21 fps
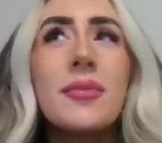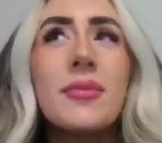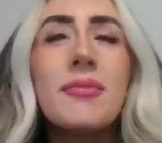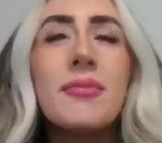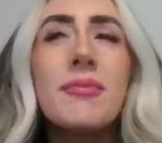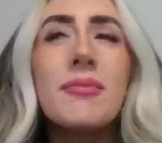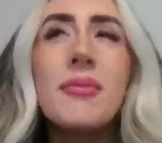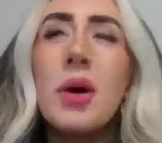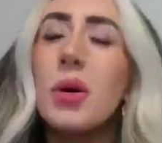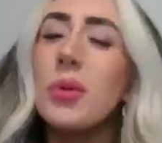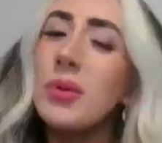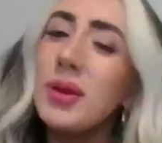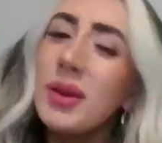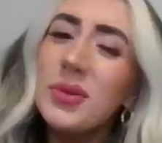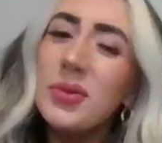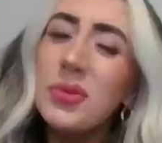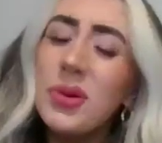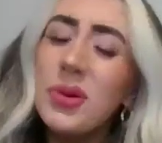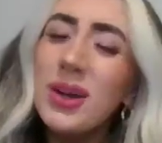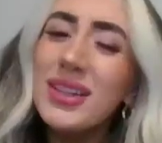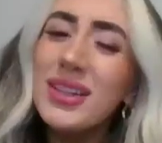
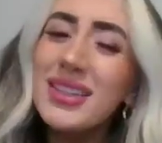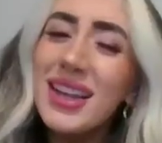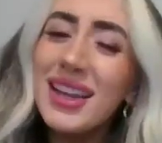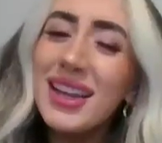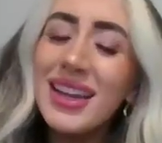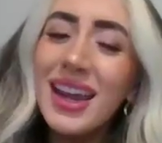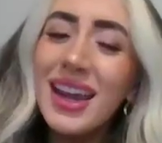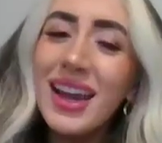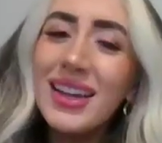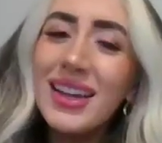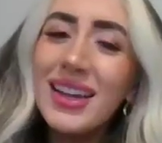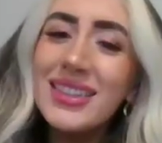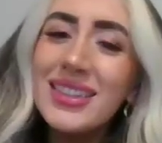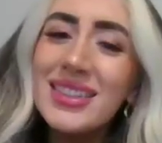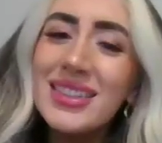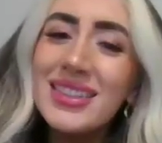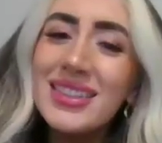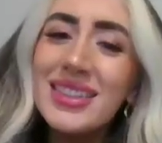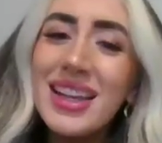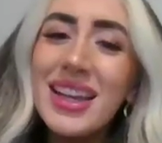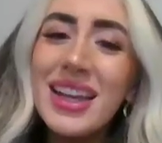moment was, I
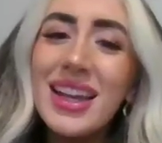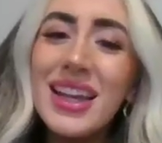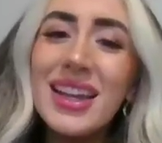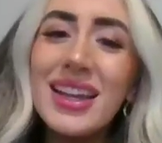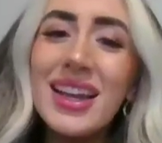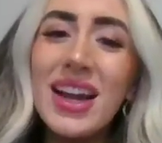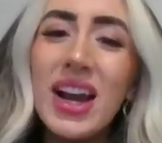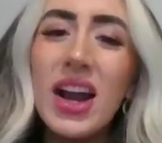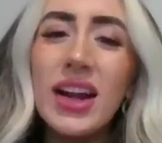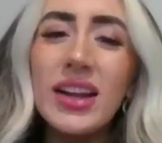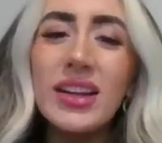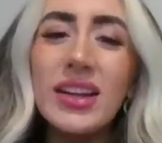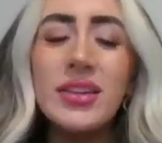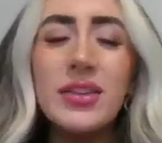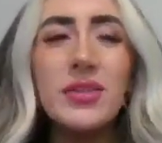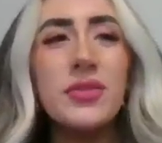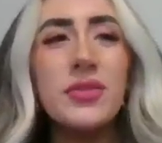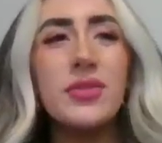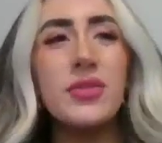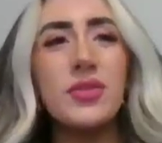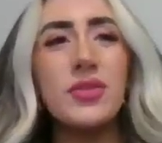guess. It kind
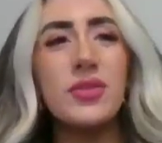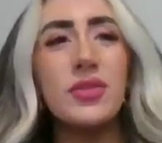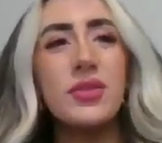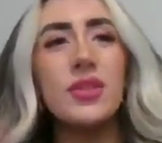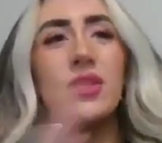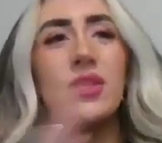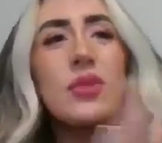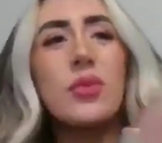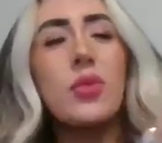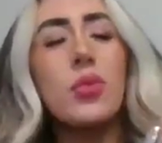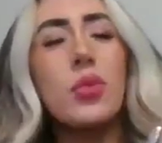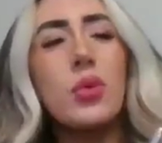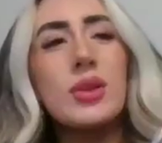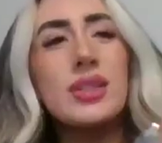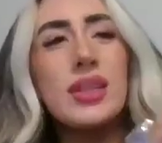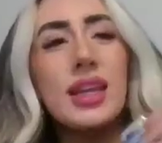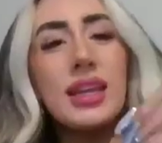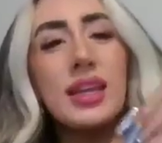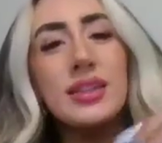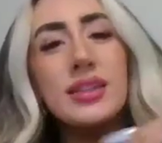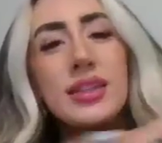of was
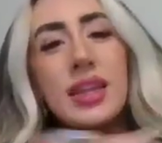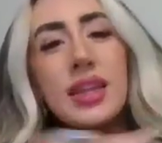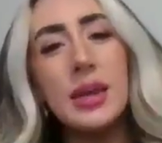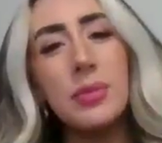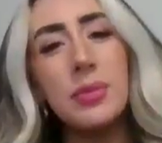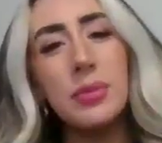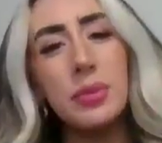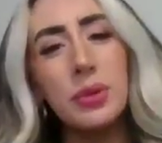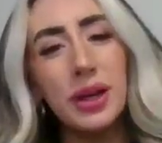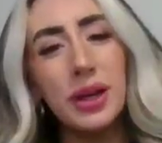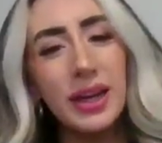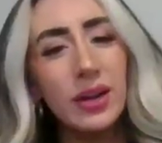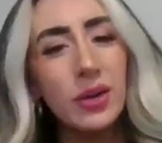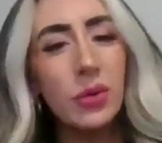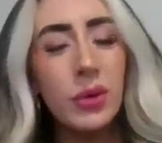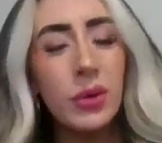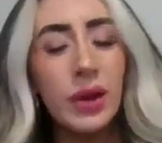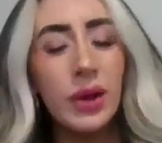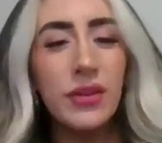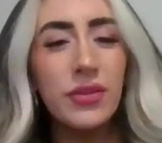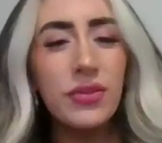like a tapering
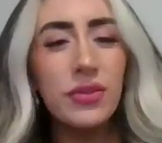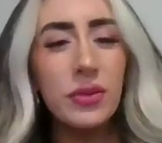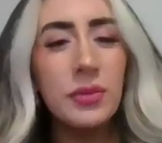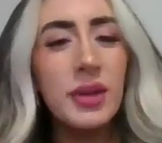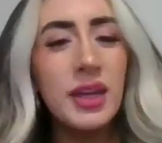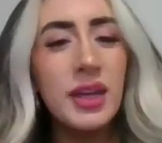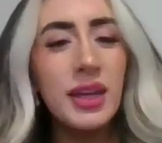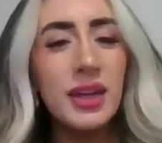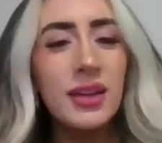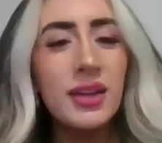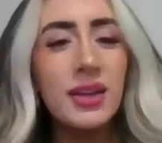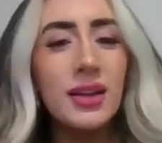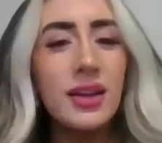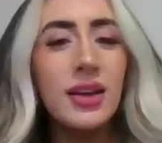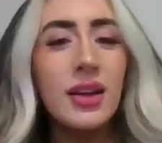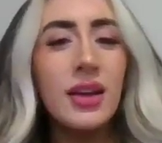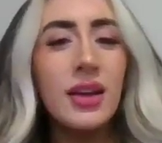away for me.